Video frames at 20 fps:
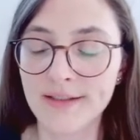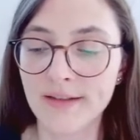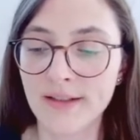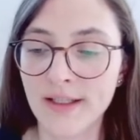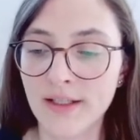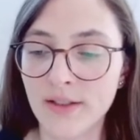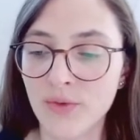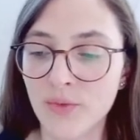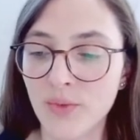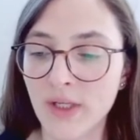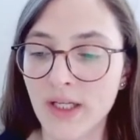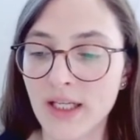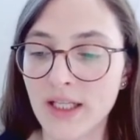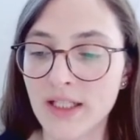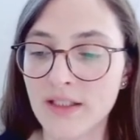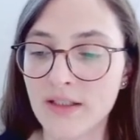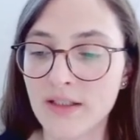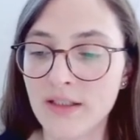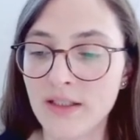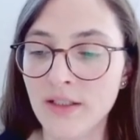then we
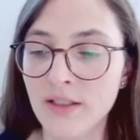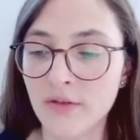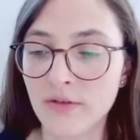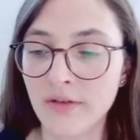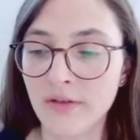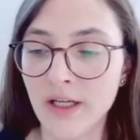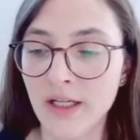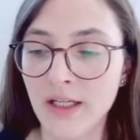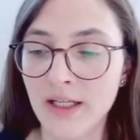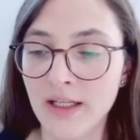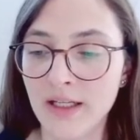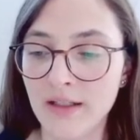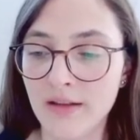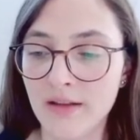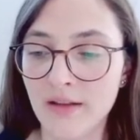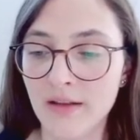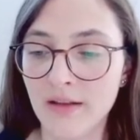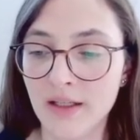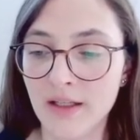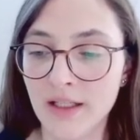can see already
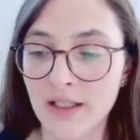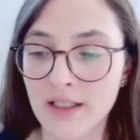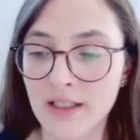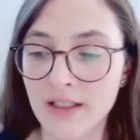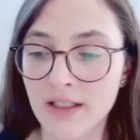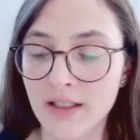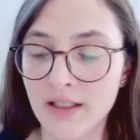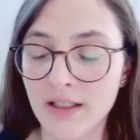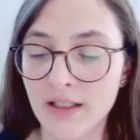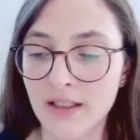that